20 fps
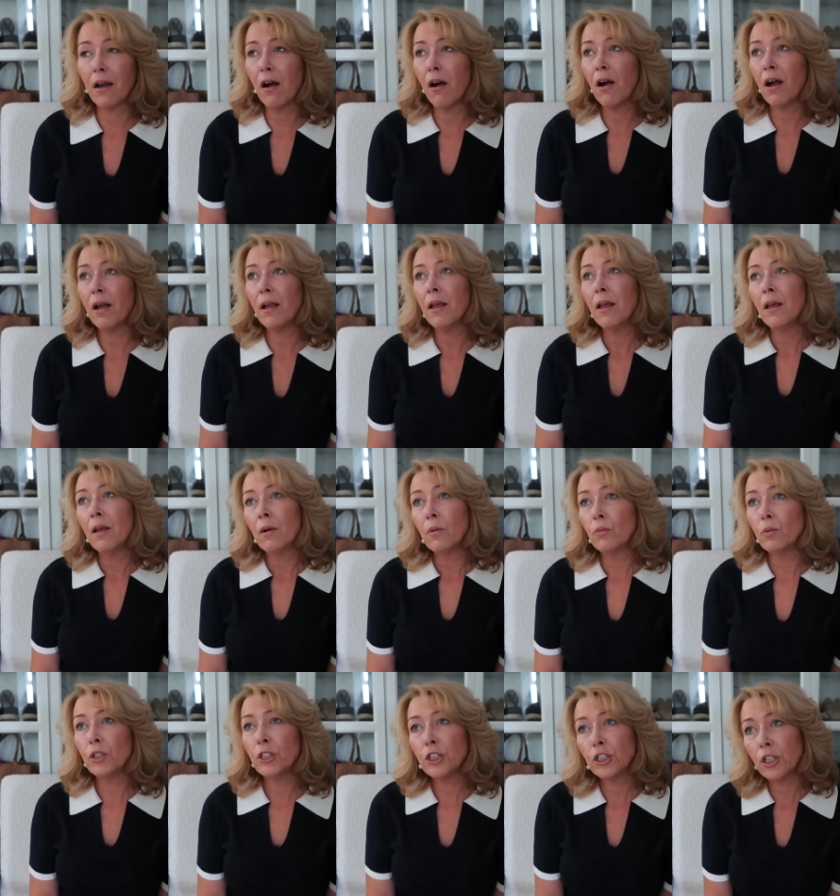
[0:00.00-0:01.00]
I
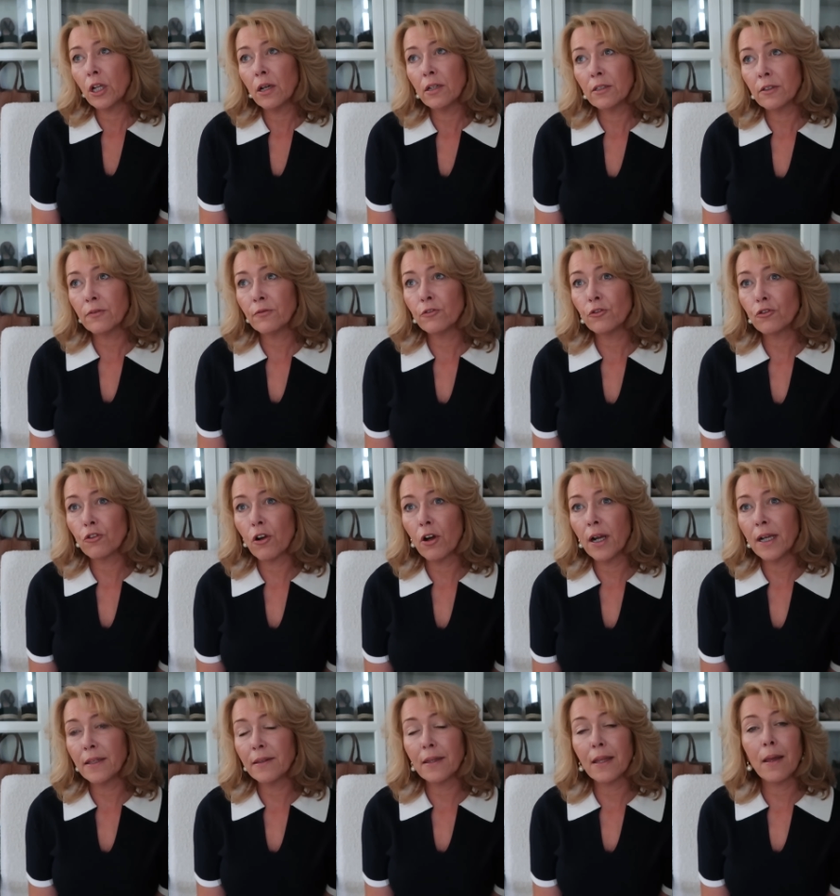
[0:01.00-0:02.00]
wished I'd have
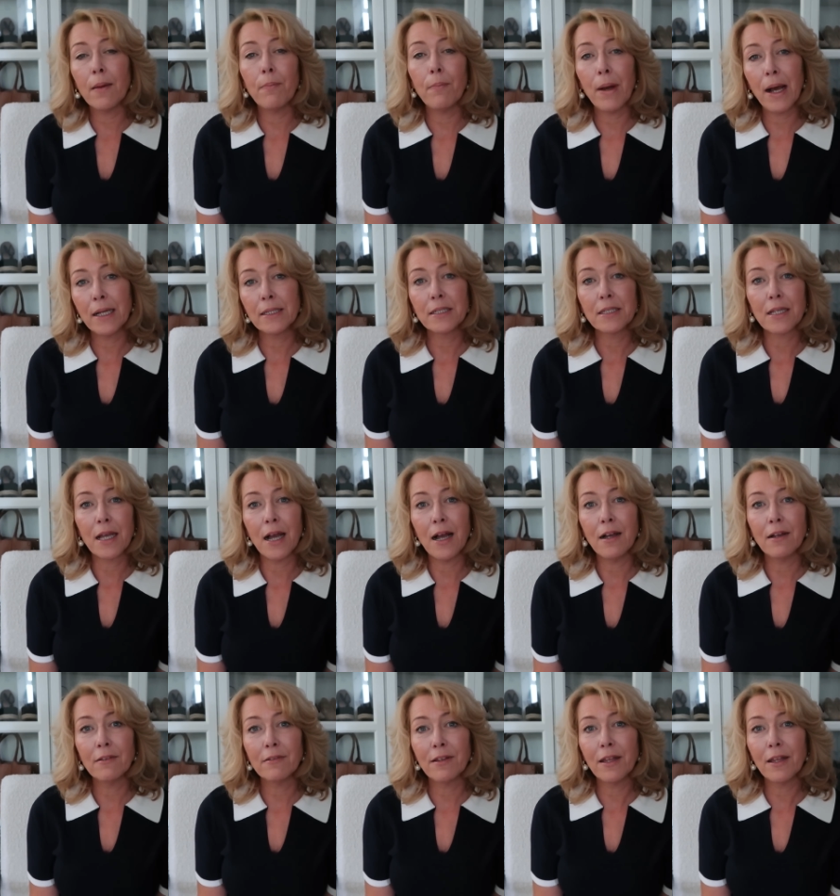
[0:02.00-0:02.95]
tried their butter.